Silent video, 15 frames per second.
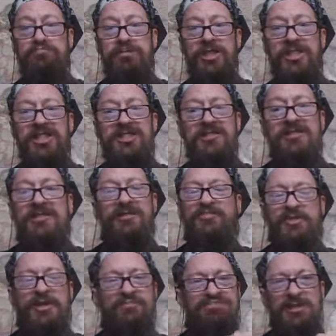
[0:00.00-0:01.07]

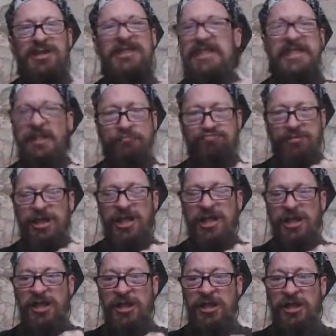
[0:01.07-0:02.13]
beautiful black
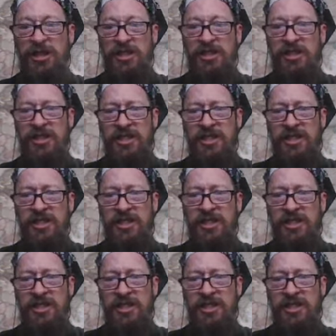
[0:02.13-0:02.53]
pearl.